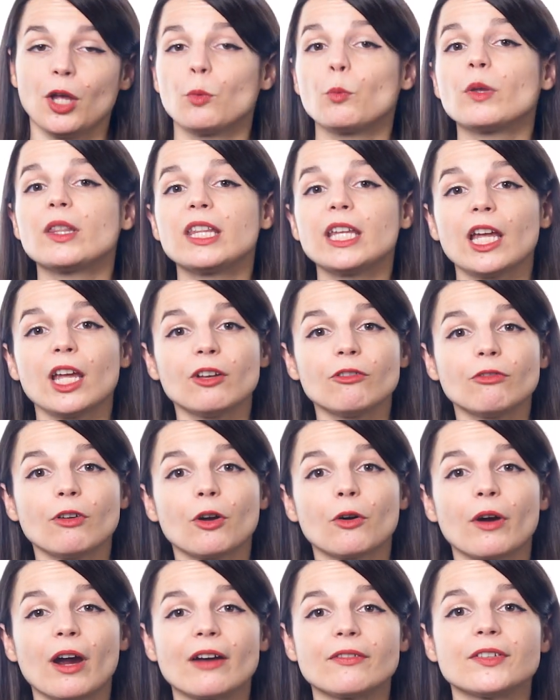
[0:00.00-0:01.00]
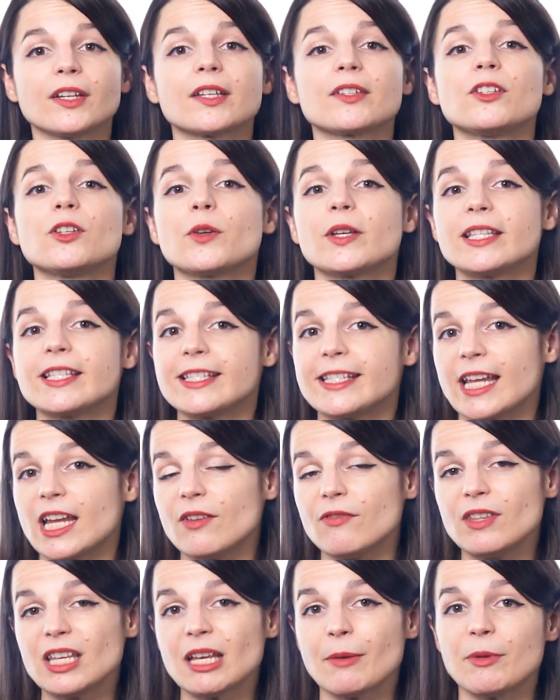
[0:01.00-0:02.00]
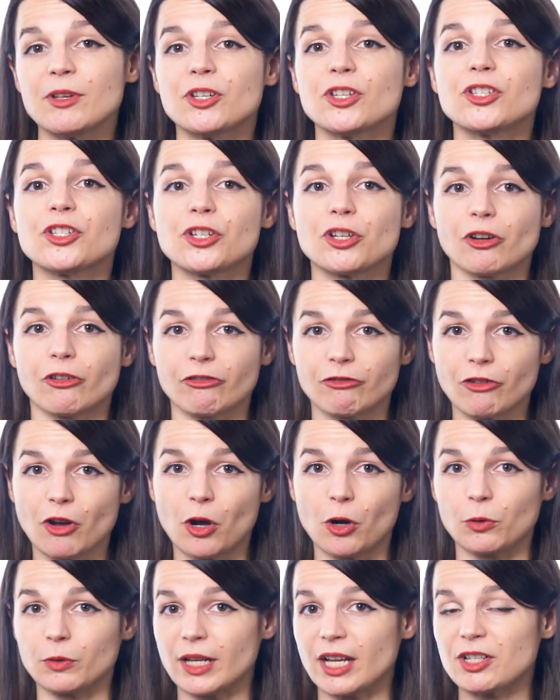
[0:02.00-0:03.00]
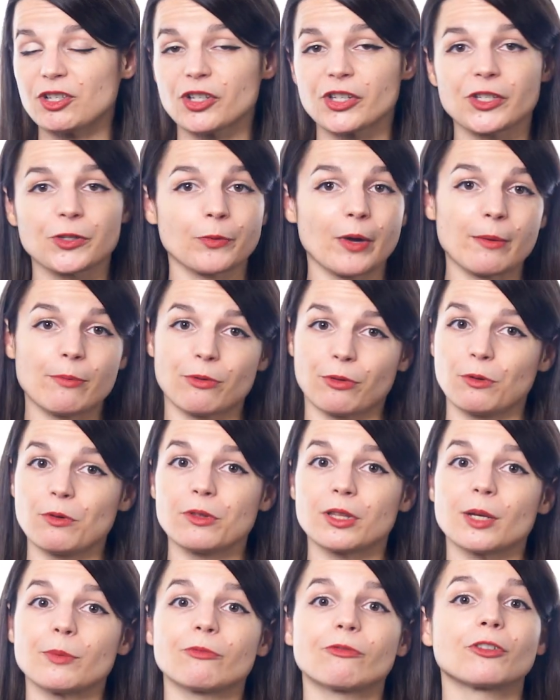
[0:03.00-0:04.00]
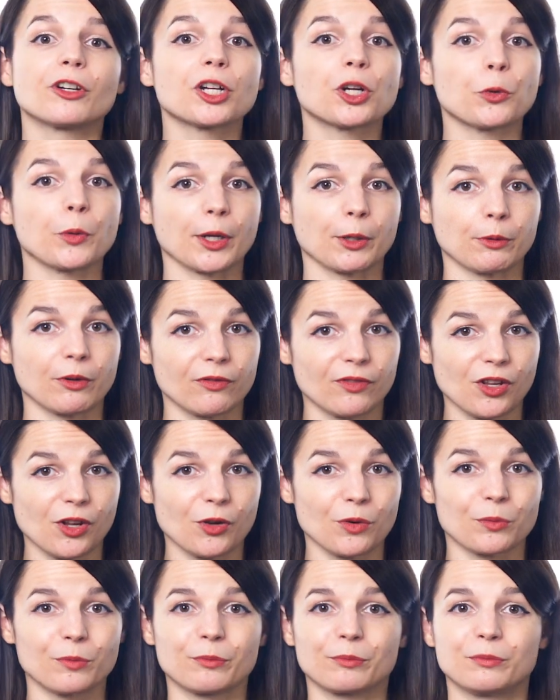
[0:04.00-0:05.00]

With the infographics, you can save the images to your phone and just swipe through them for a quick review.